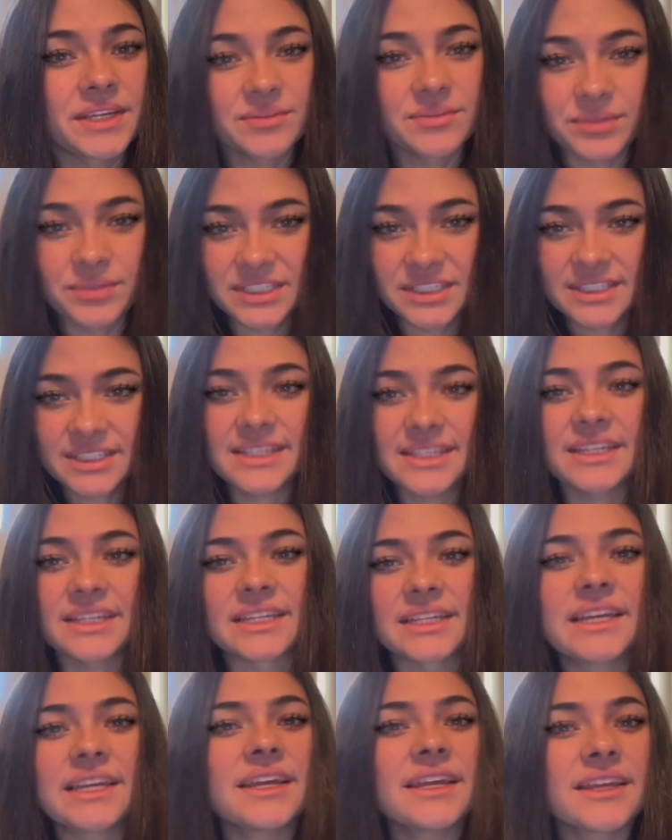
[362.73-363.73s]
a big
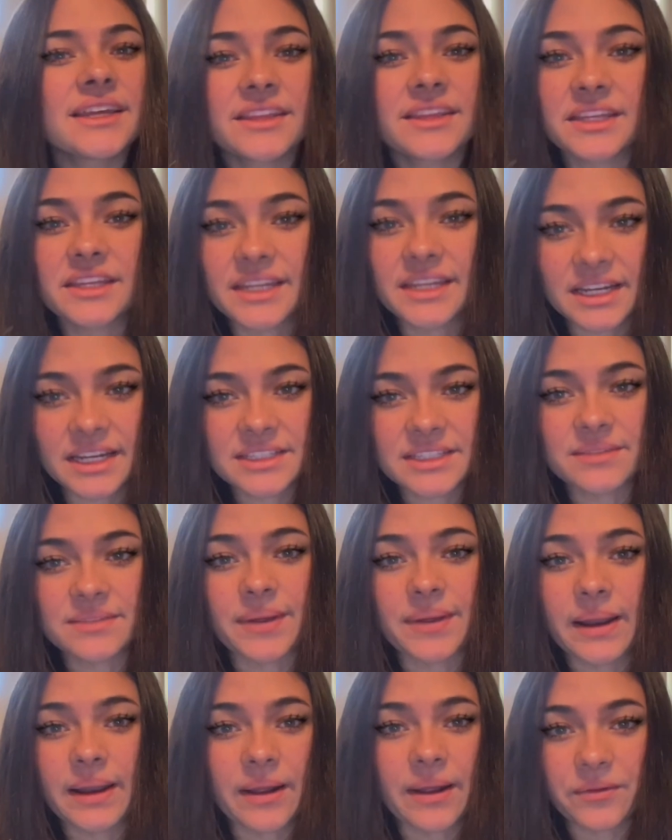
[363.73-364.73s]
scene the next
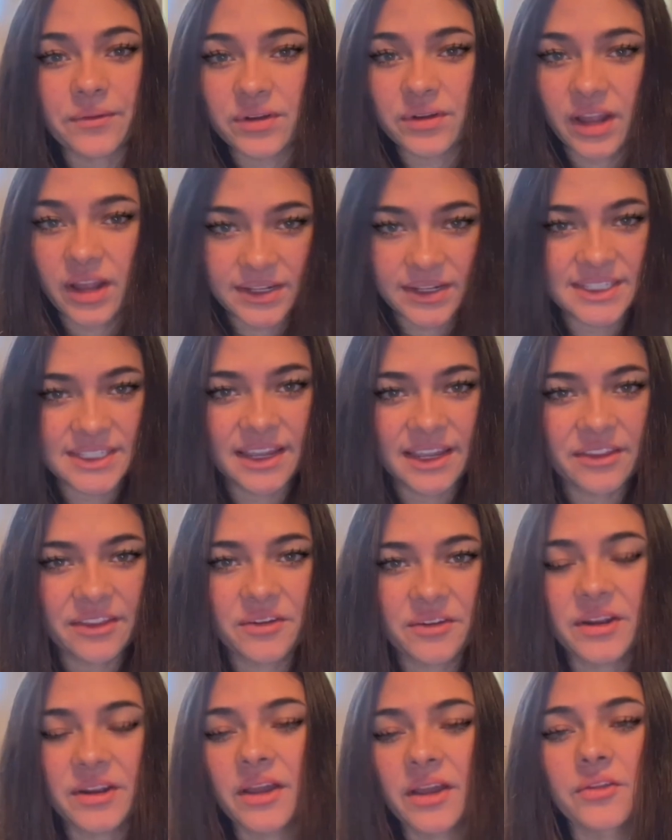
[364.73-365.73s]
about how they're not
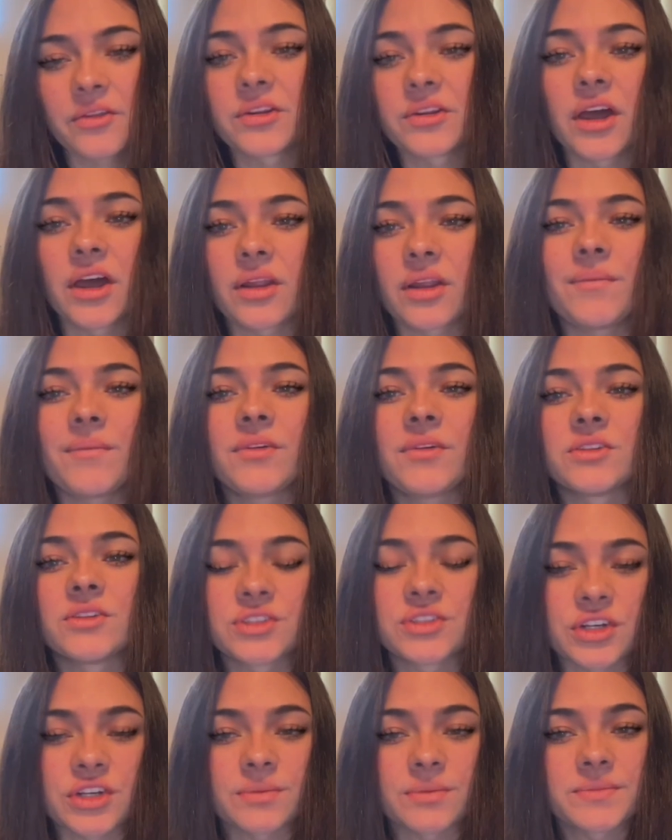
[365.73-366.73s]
together and how they're not on good
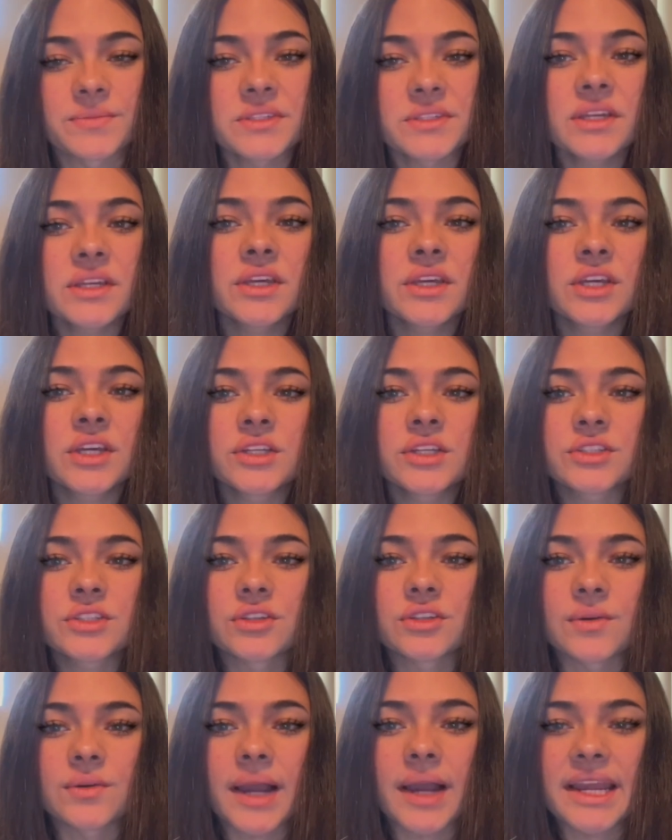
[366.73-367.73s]
terms.
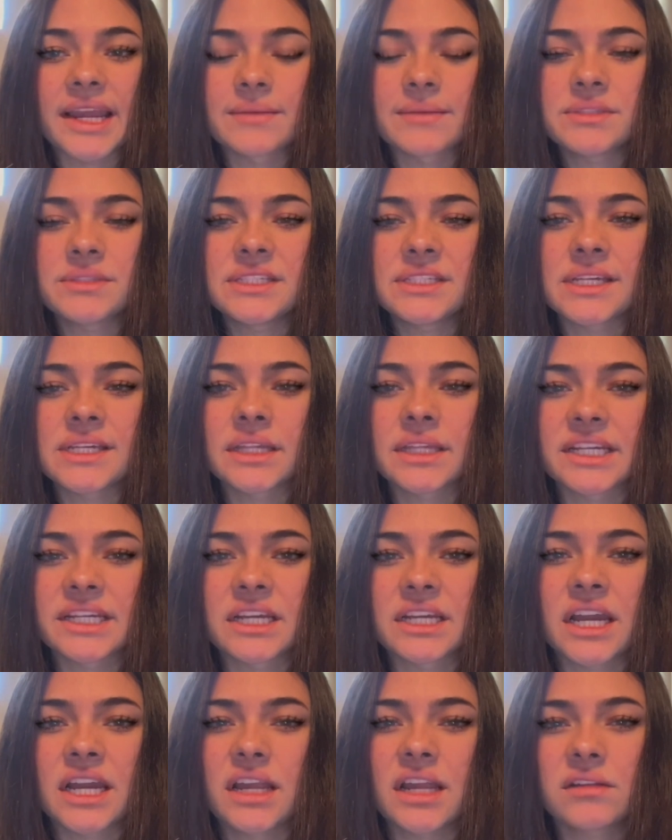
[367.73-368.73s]
So I am seeing
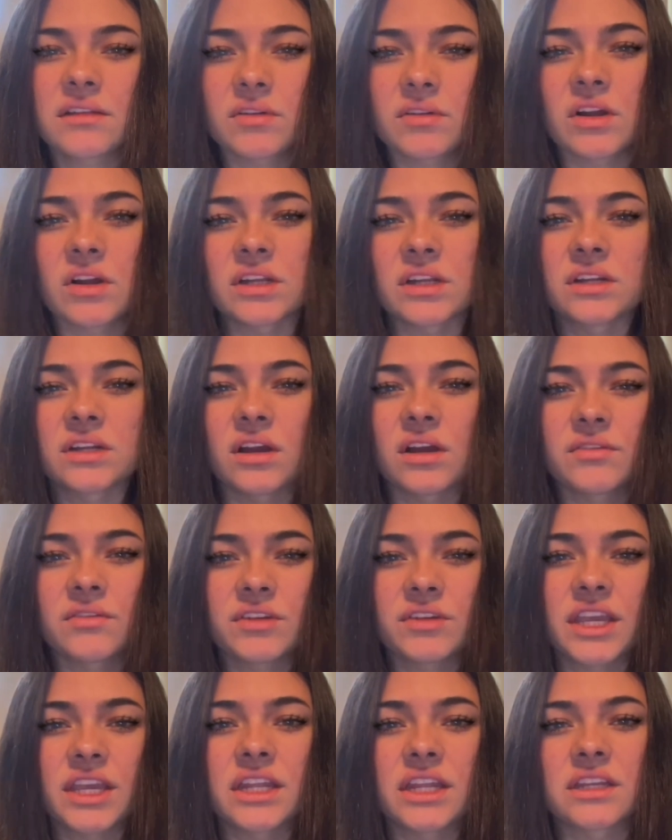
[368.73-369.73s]
like kind of on and
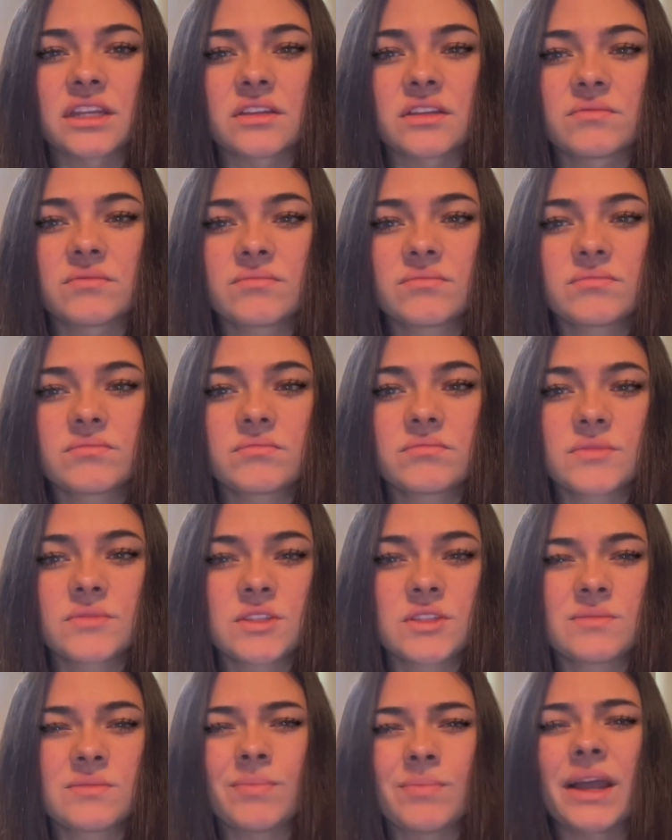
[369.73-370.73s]
off again
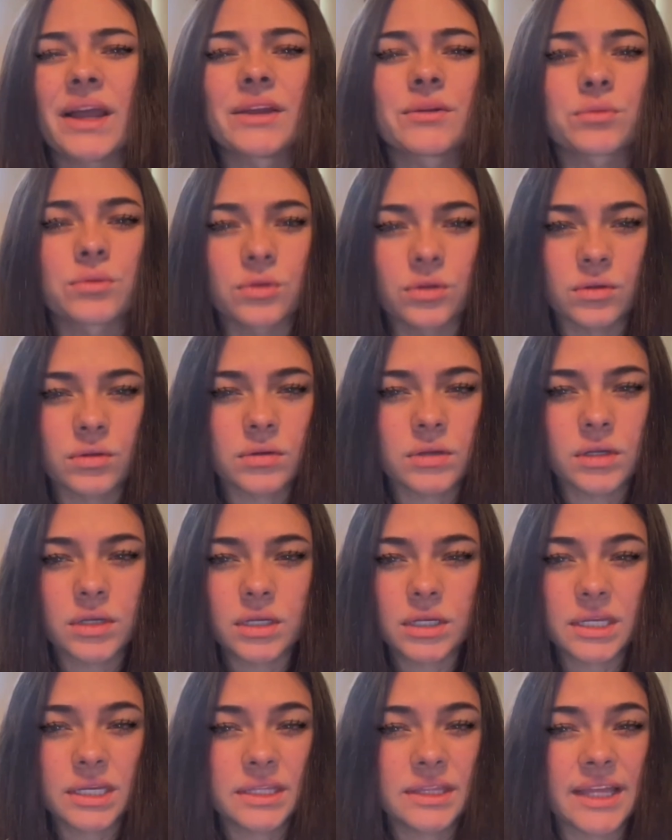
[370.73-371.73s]
spiral
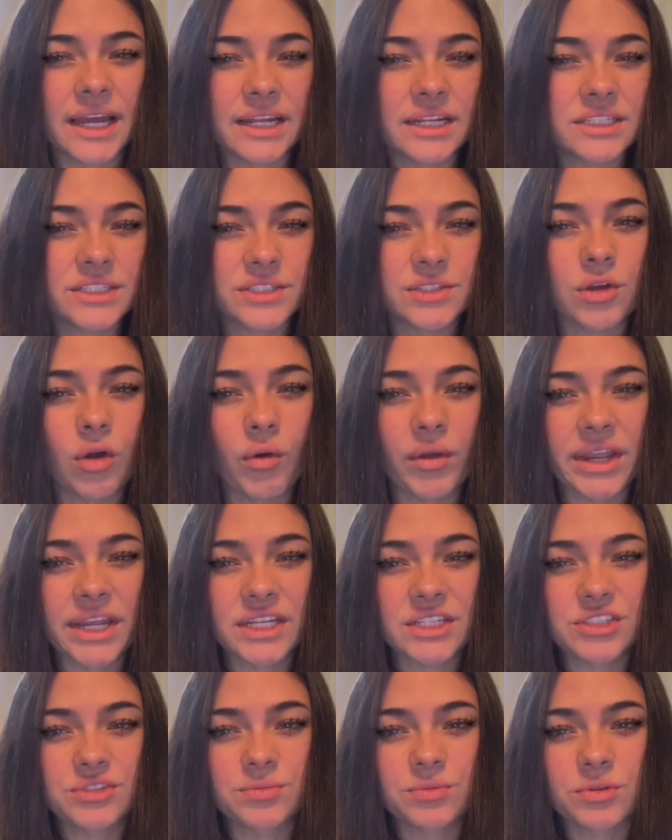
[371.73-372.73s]
that is
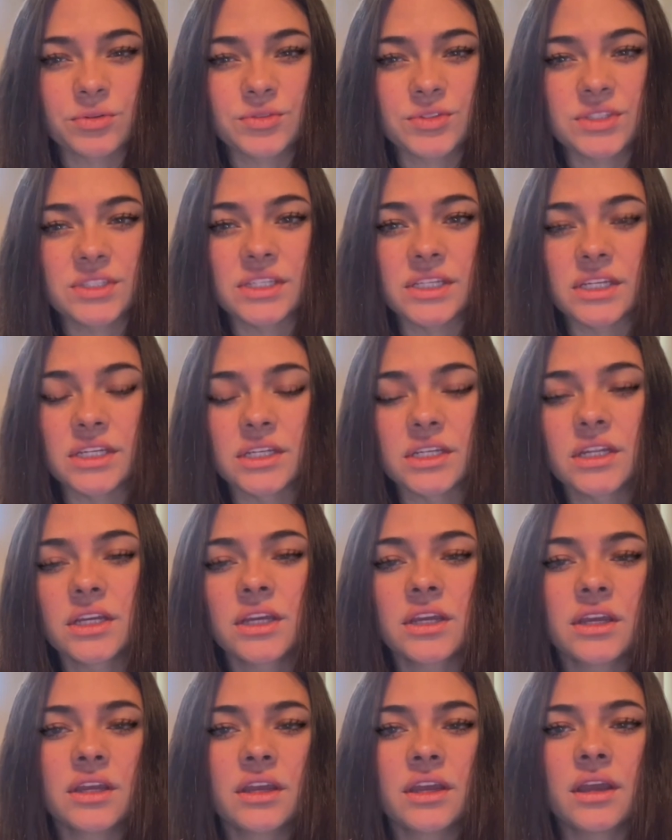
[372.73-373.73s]
going to proceed
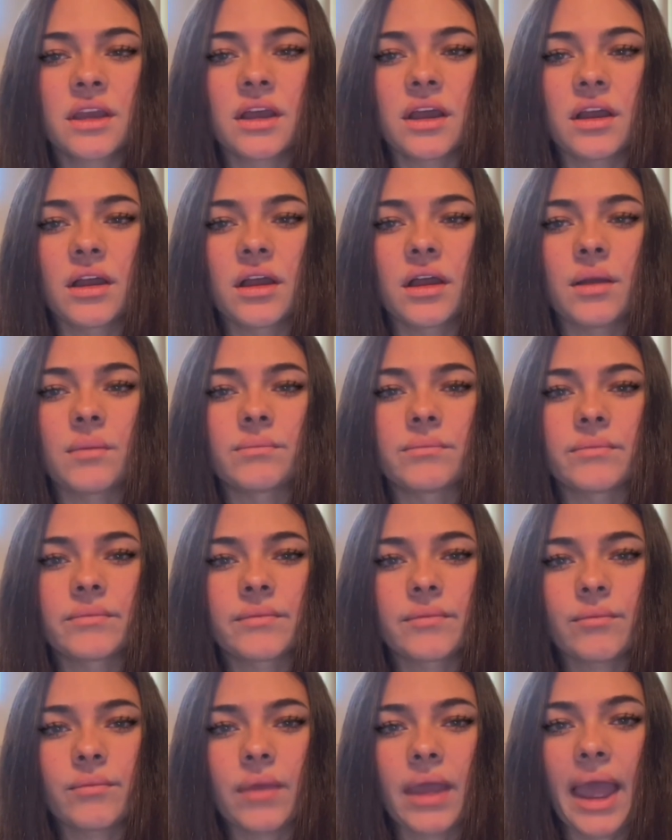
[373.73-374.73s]

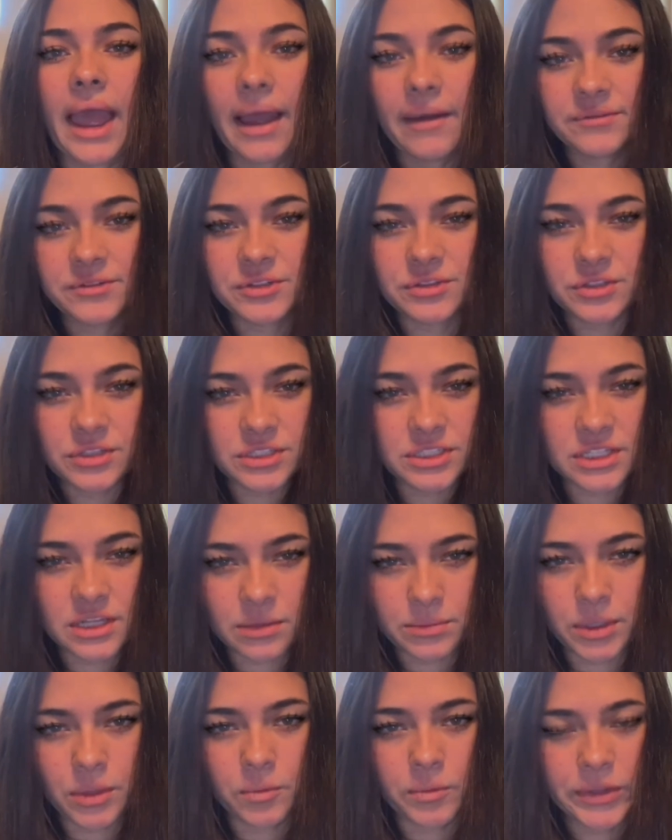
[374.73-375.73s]
after these
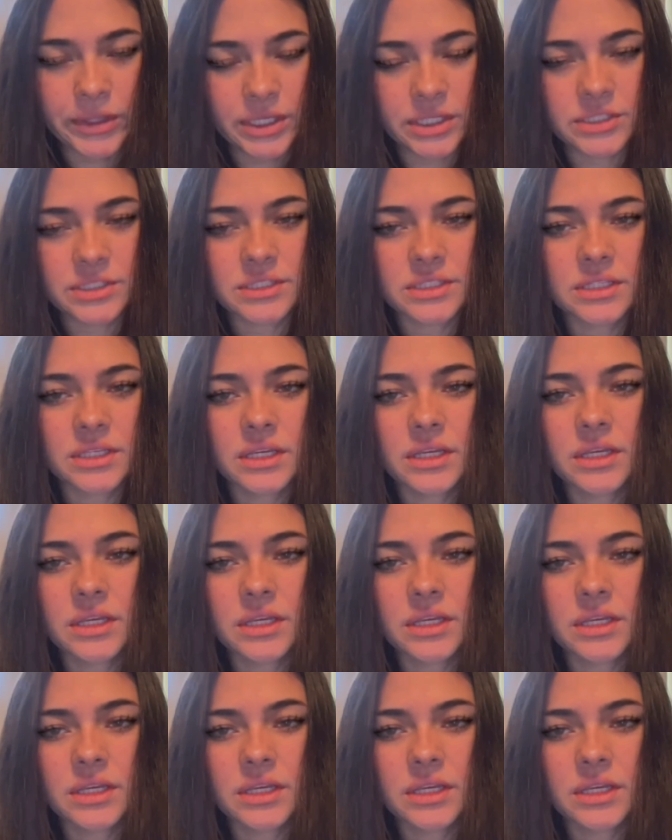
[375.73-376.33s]
coming weeks.